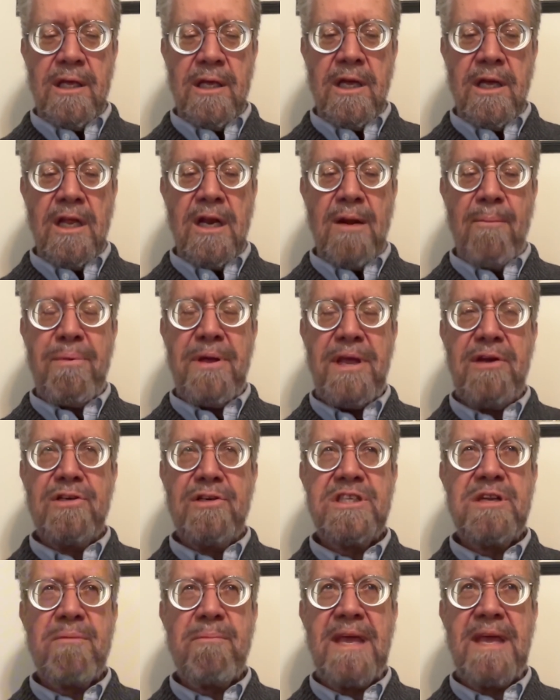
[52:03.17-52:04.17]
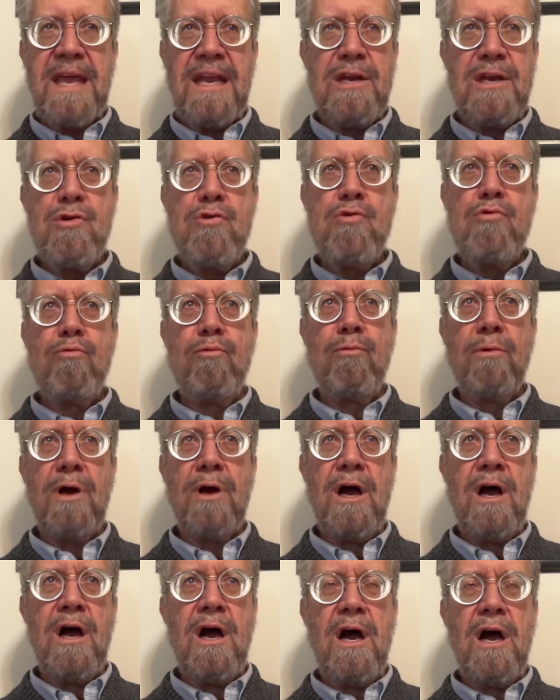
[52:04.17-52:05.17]
it appears to be a new
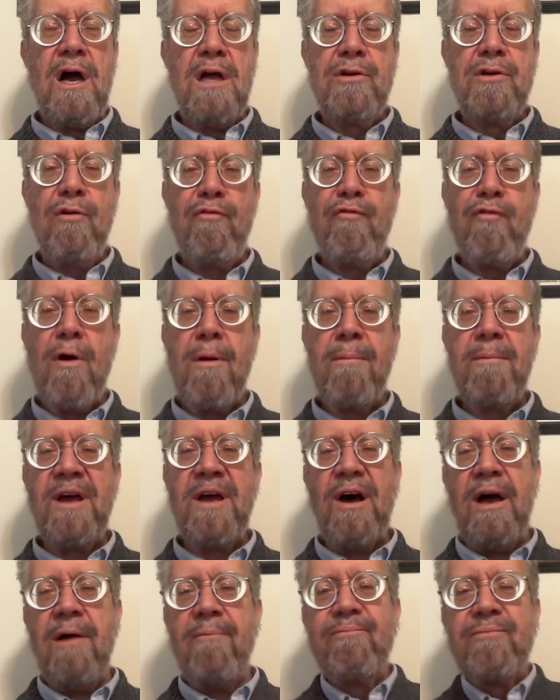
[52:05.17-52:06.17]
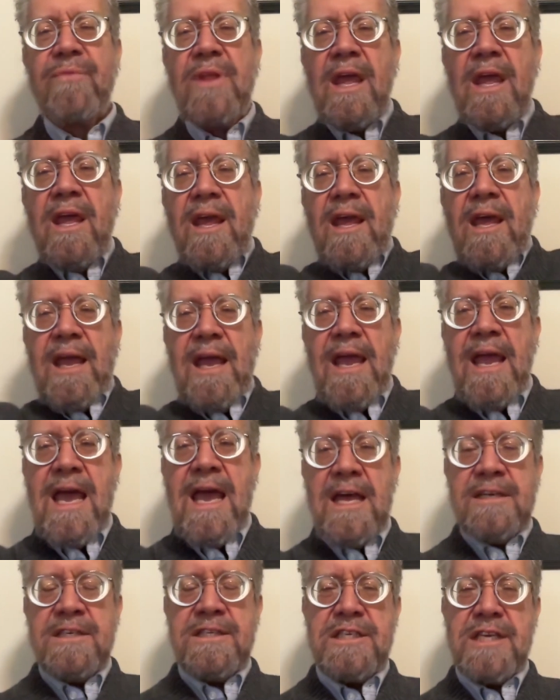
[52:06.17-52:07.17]
formula.
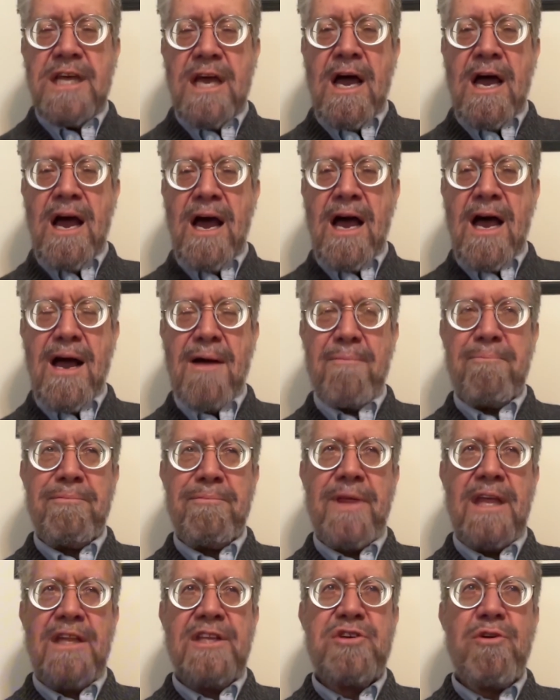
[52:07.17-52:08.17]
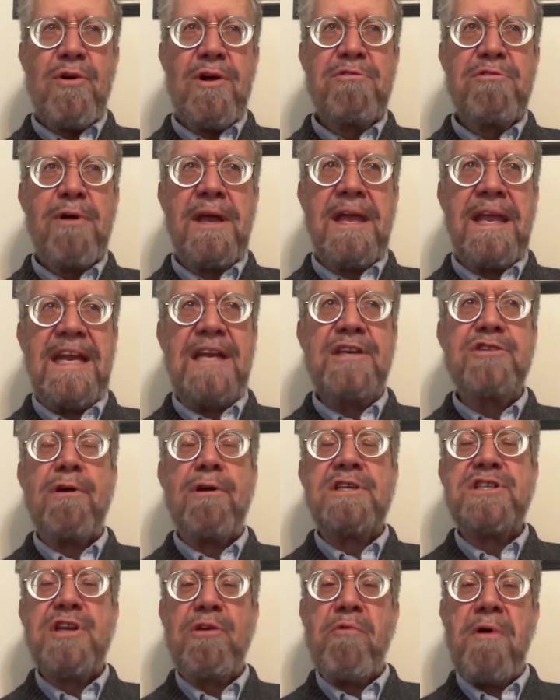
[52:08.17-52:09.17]
And the story is really an
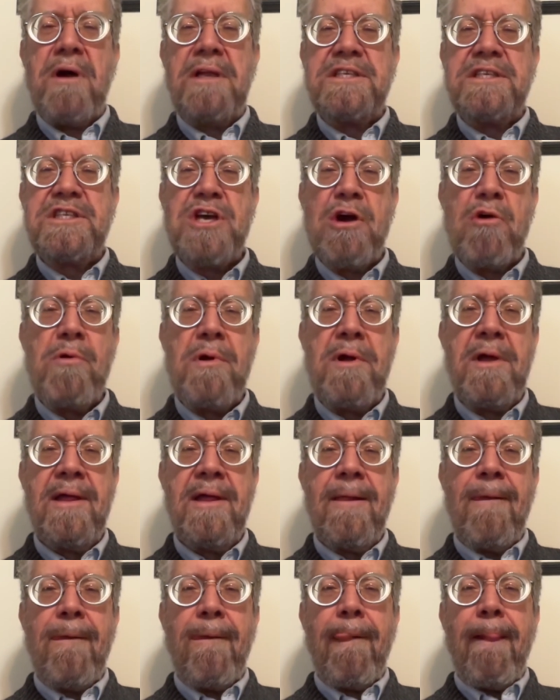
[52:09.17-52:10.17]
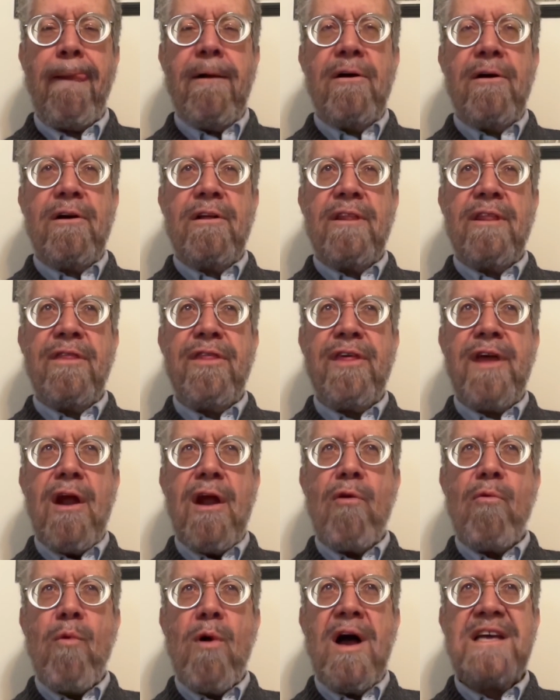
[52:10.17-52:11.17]
interesting one. So
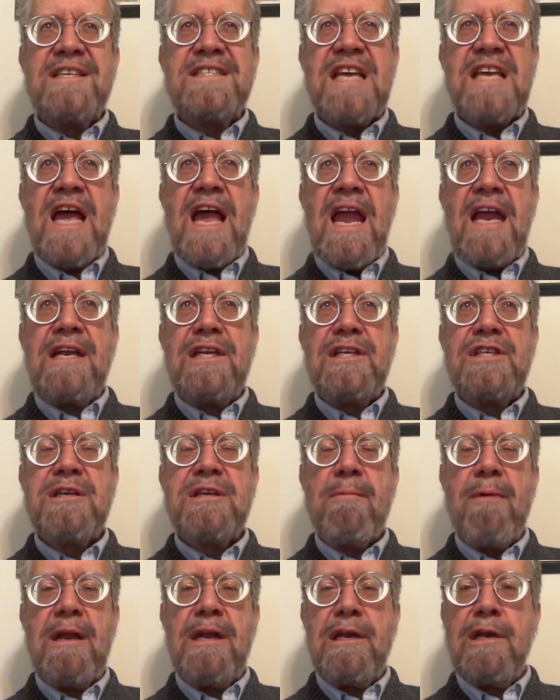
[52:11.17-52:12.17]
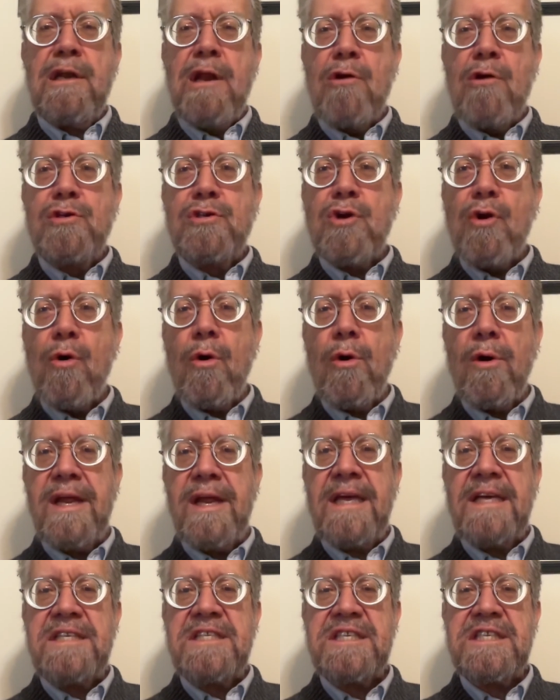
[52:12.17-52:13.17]
there was a somewhat
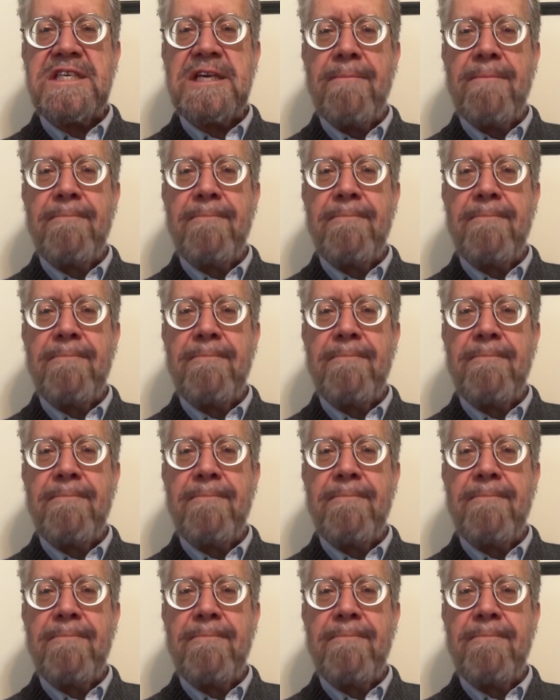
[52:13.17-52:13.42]
notorious